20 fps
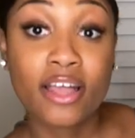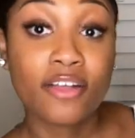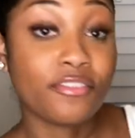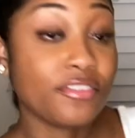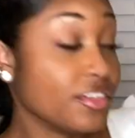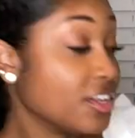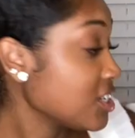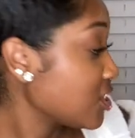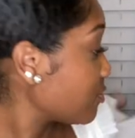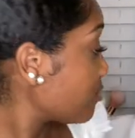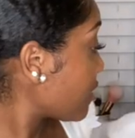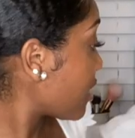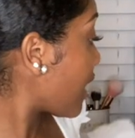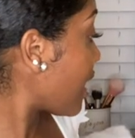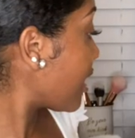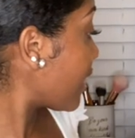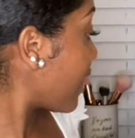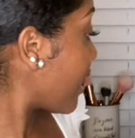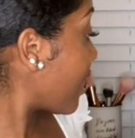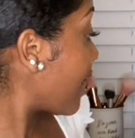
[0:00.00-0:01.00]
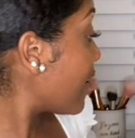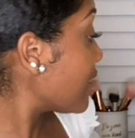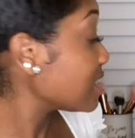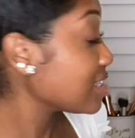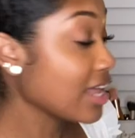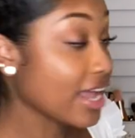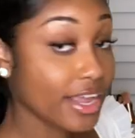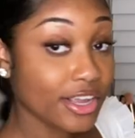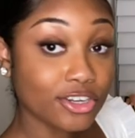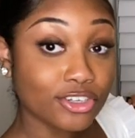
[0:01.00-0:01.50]
This one kind of has
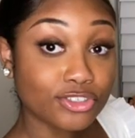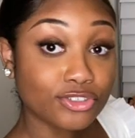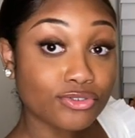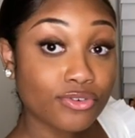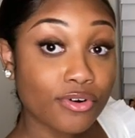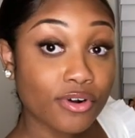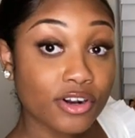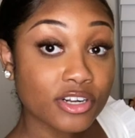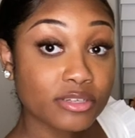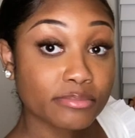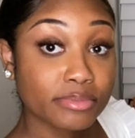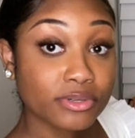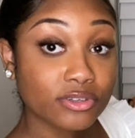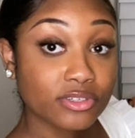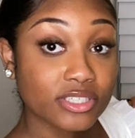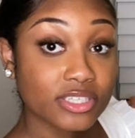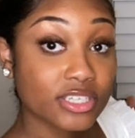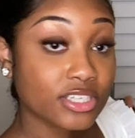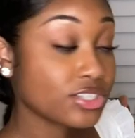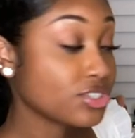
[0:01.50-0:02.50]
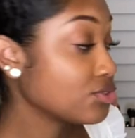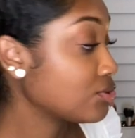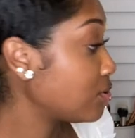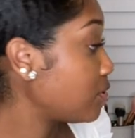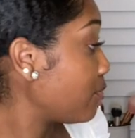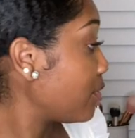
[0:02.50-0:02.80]
like drawers built into it,